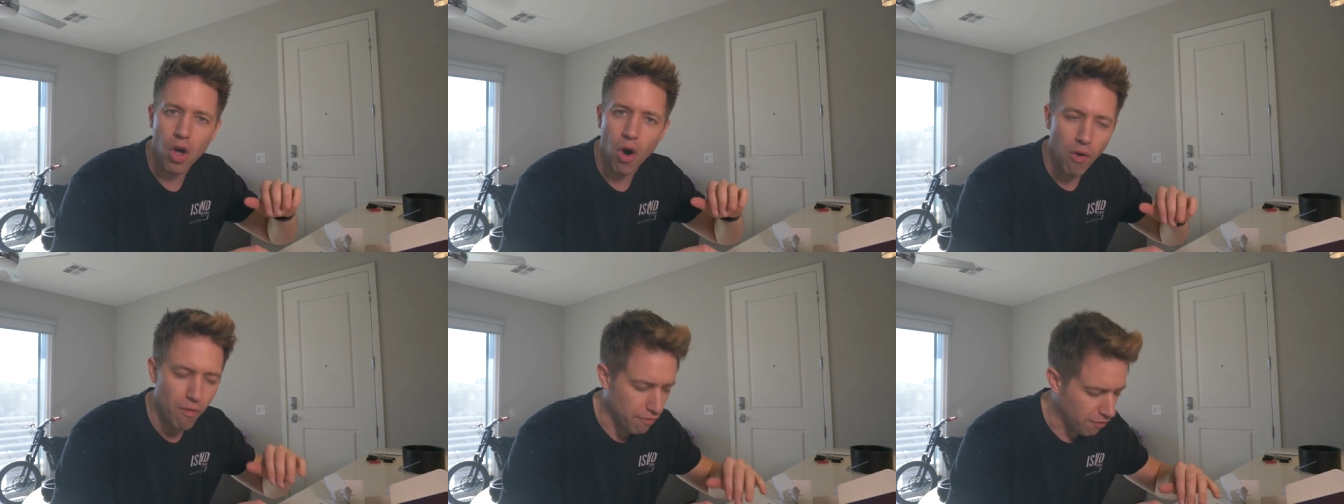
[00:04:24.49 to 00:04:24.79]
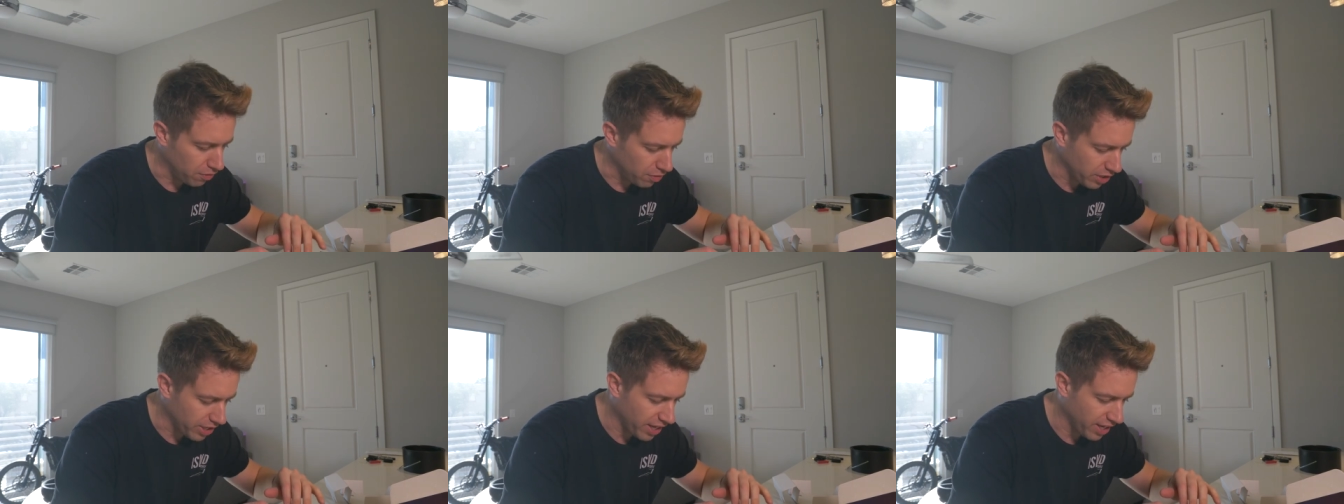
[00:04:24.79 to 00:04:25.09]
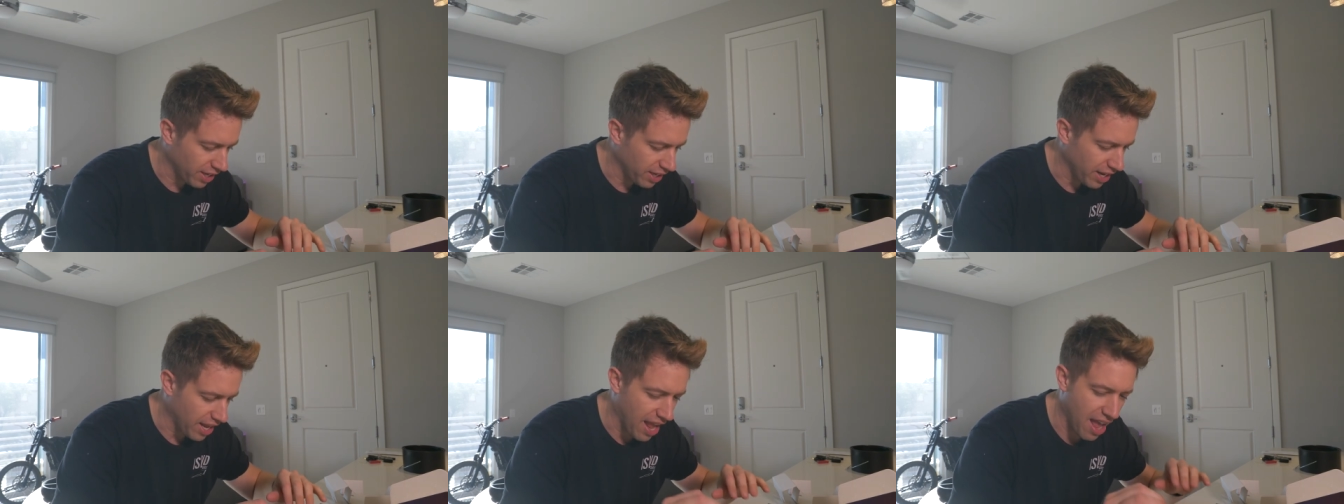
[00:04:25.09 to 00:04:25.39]

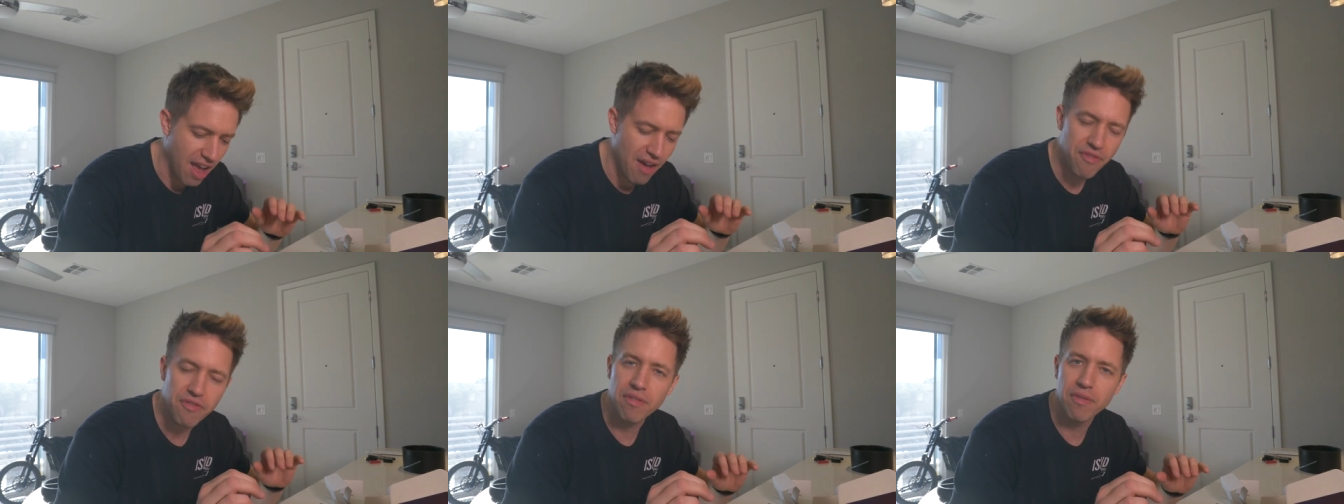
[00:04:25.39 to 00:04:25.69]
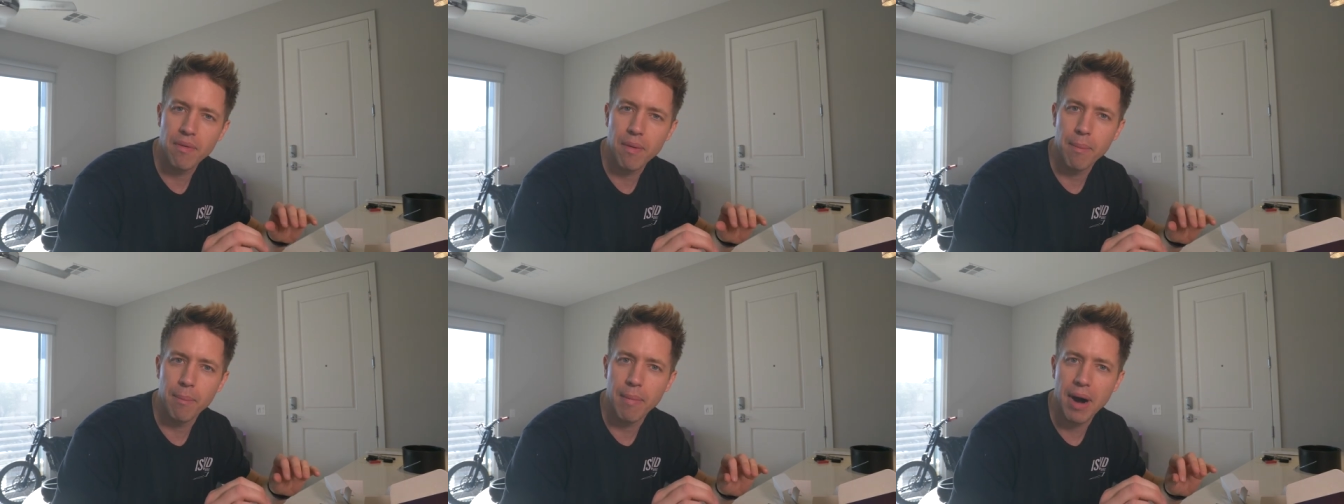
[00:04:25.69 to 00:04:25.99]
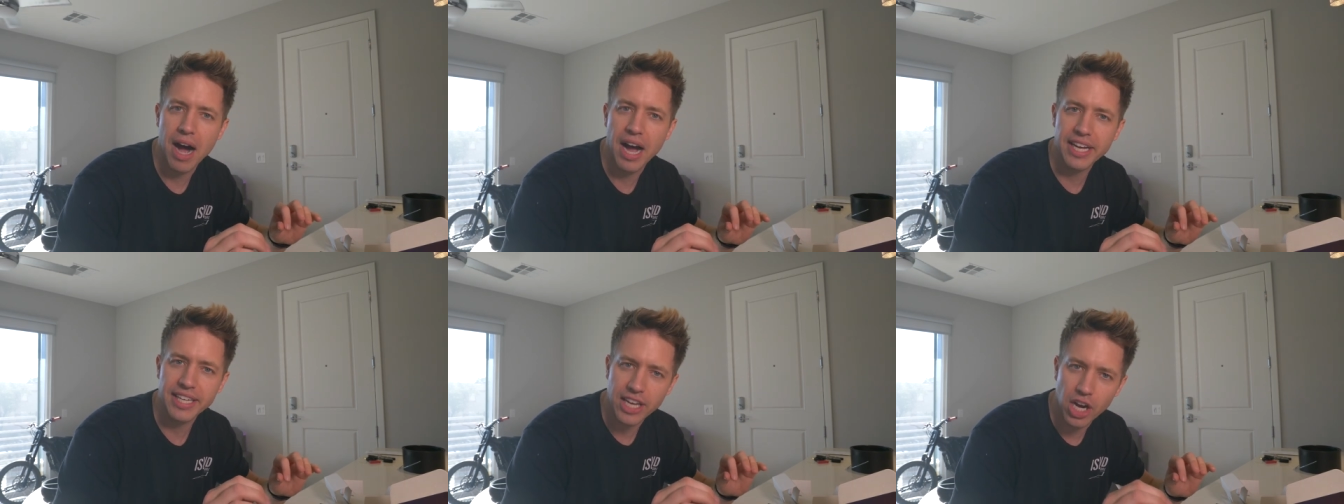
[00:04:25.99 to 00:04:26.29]
Hopefully, if
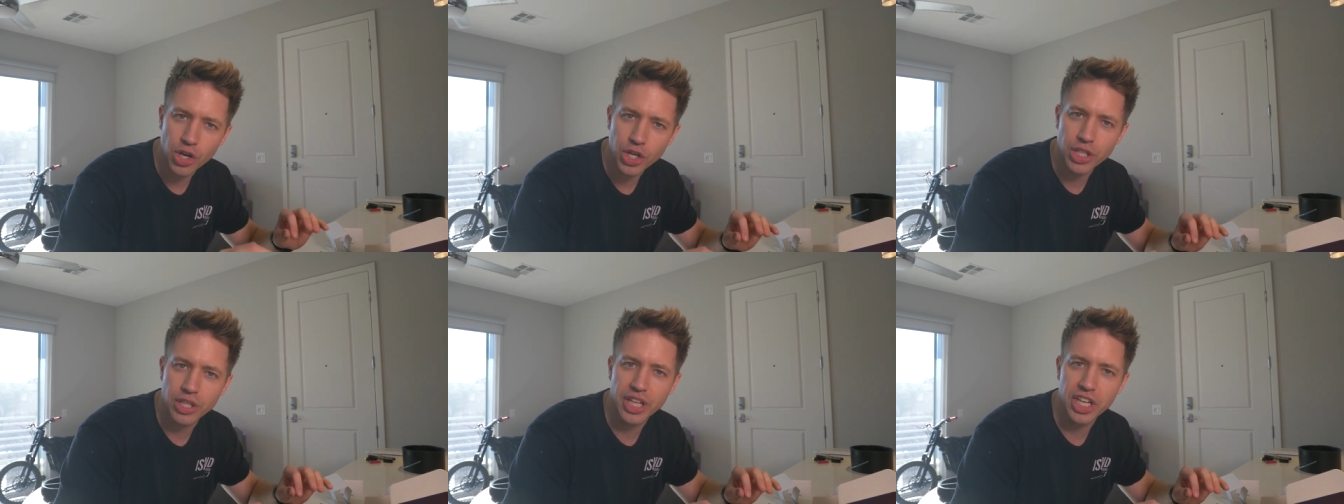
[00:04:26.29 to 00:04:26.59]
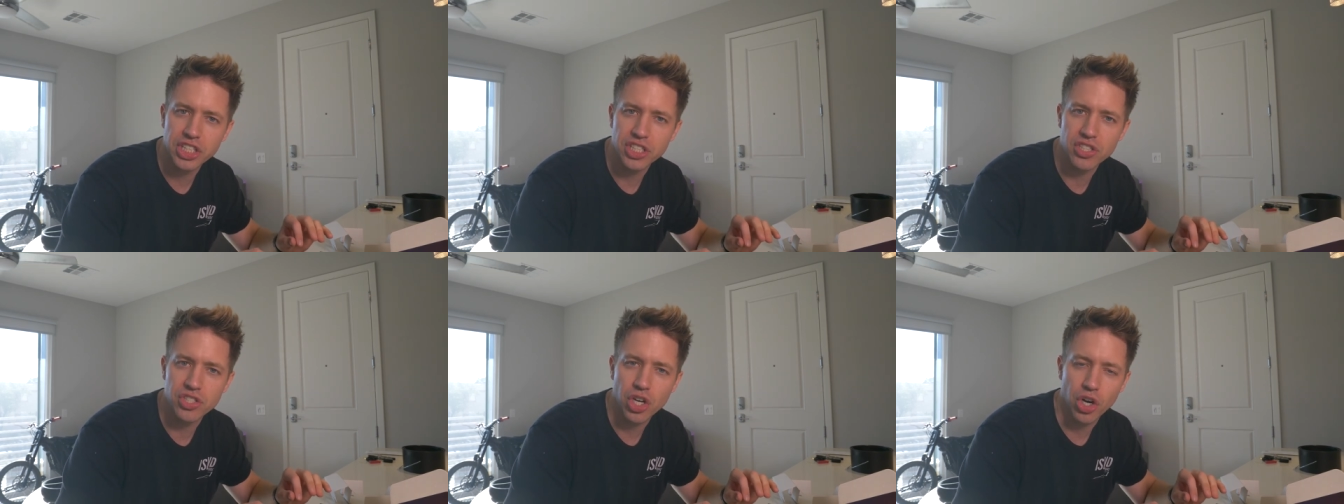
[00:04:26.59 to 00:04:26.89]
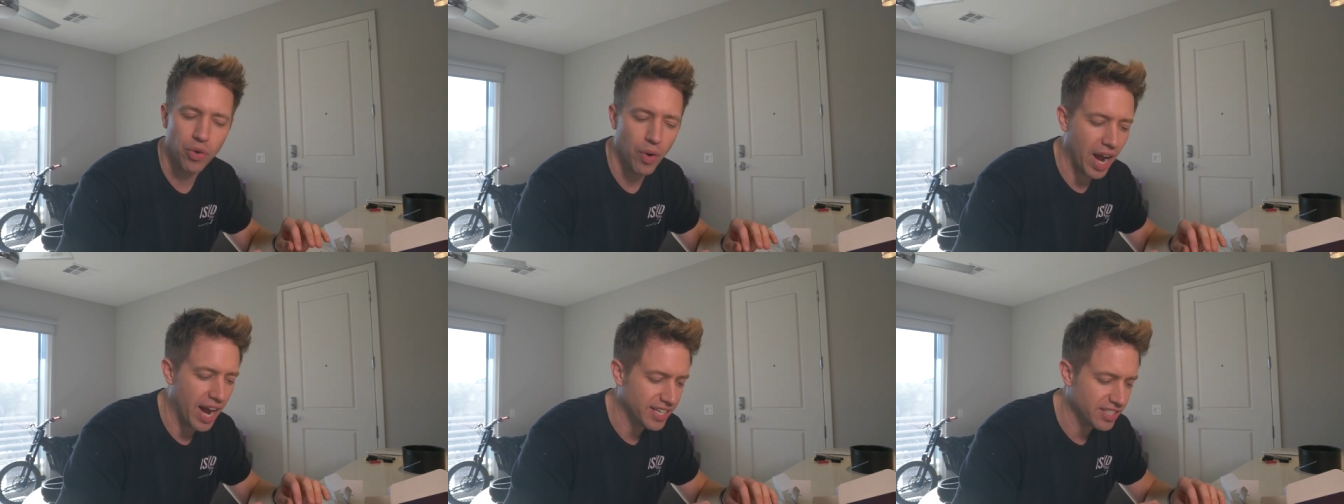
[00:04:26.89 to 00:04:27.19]
my calculations
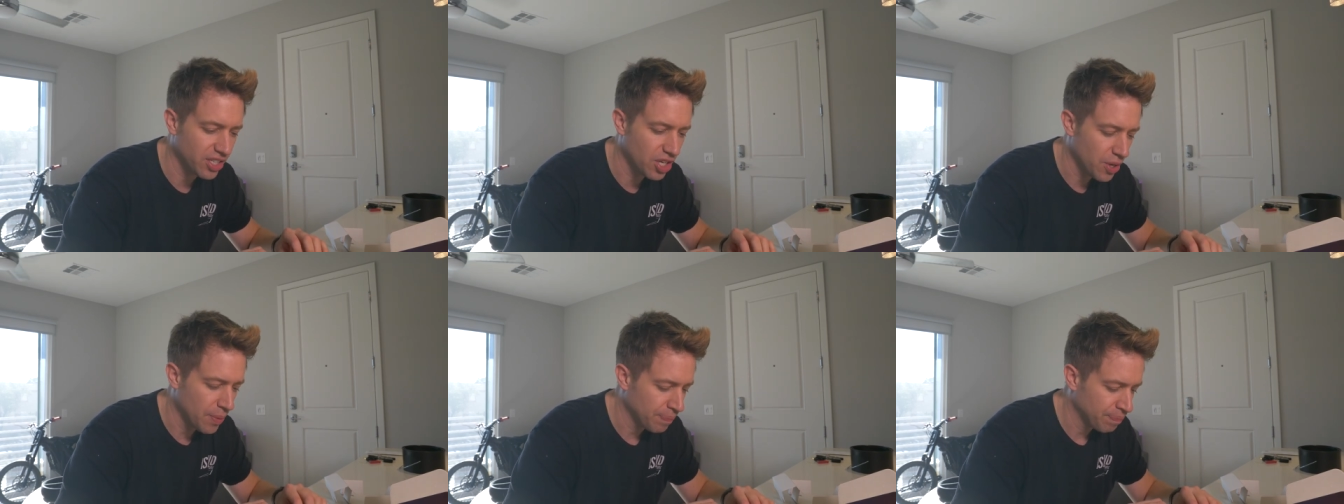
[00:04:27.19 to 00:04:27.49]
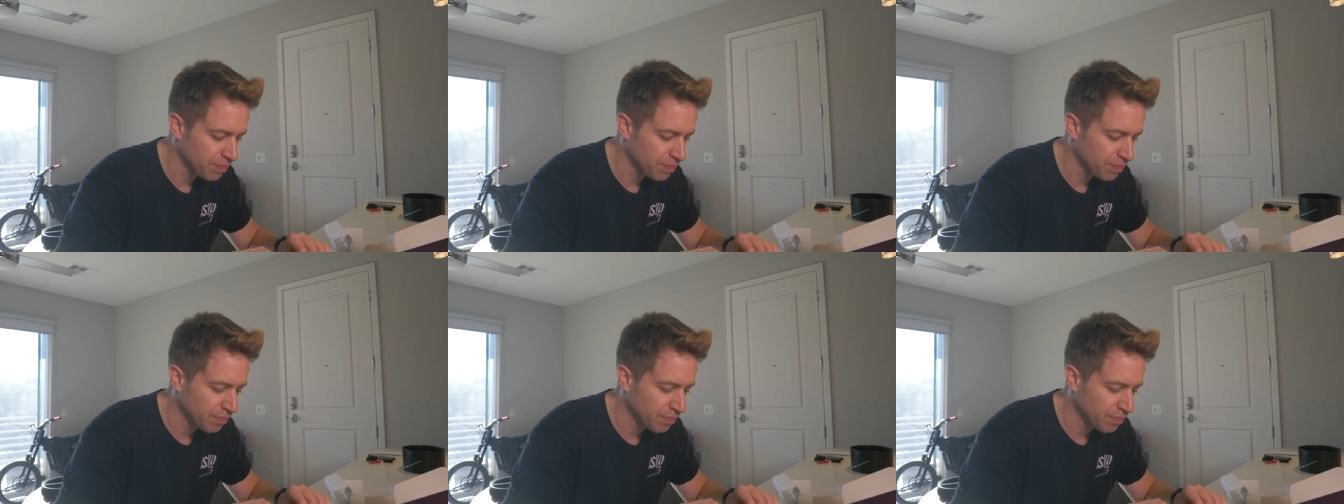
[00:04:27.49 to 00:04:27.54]
are right,